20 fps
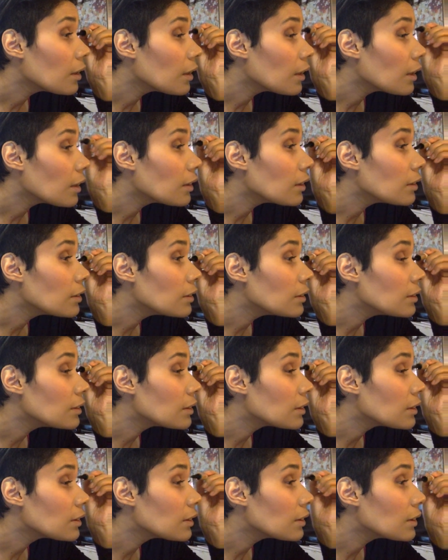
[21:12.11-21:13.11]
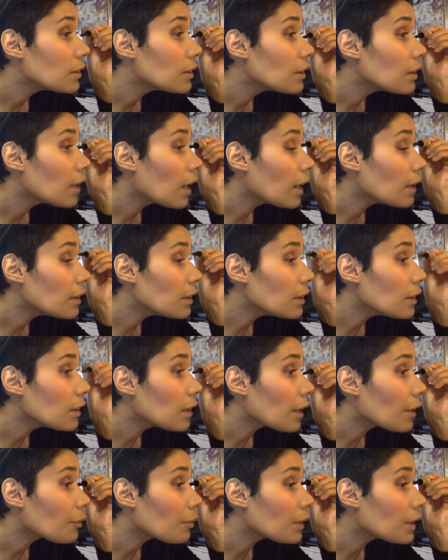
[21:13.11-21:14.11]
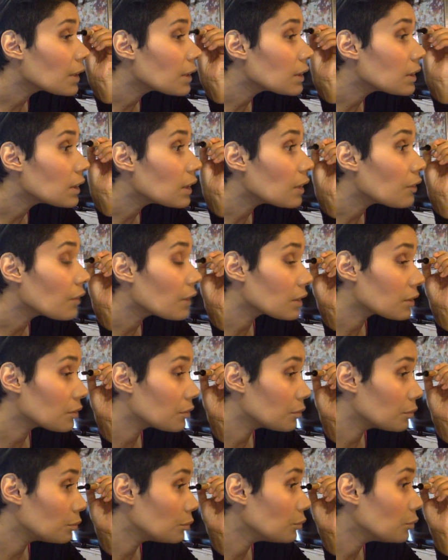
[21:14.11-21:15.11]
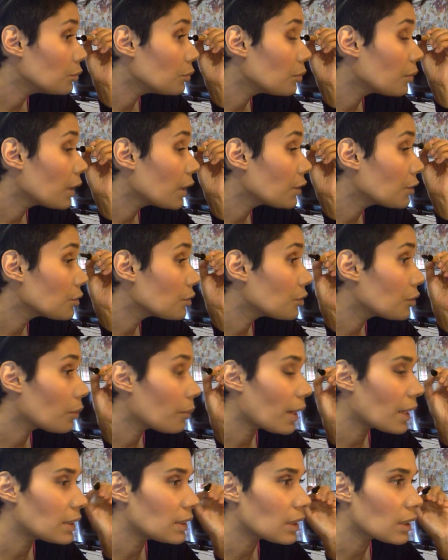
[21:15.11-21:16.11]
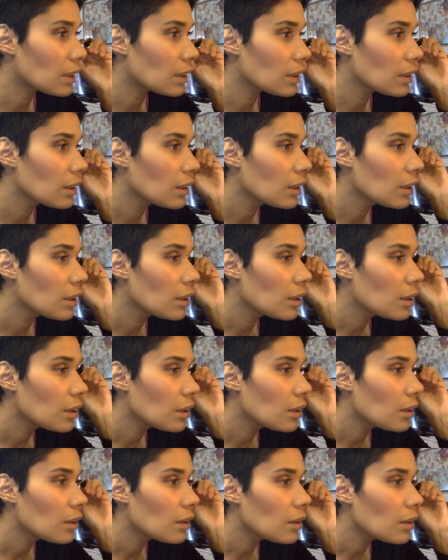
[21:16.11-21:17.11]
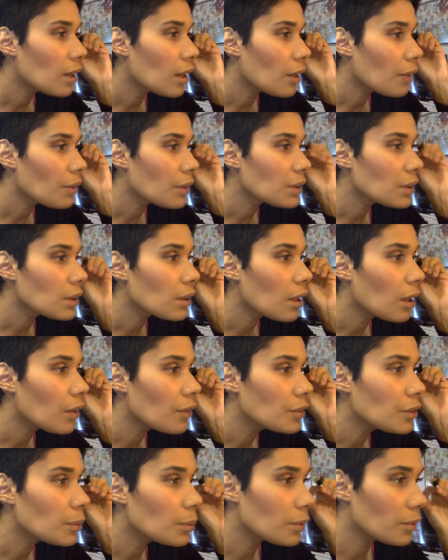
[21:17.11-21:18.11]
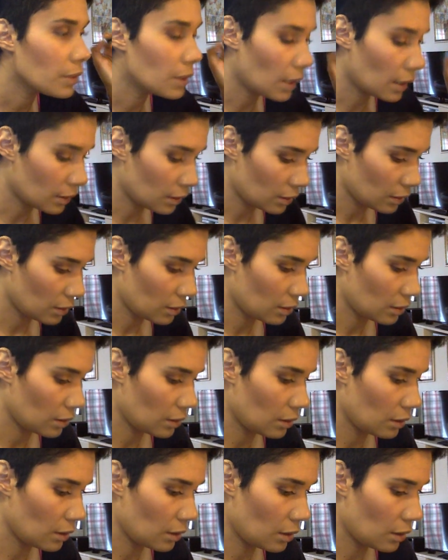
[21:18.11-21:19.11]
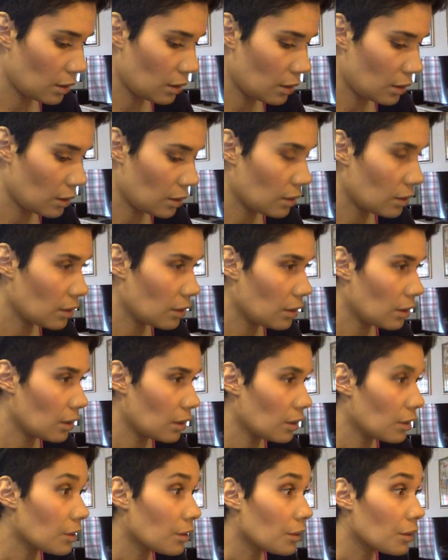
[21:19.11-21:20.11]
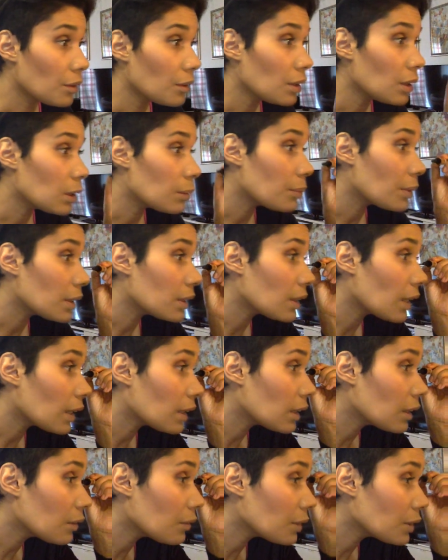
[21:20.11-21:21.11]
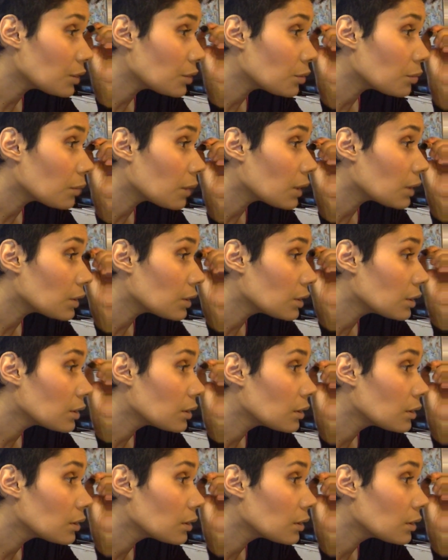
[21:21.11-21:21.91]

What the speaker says: and I didn't like what I see. It was way too dramatic. I wasn't comfortable with that. It looked good, but I think it was too much.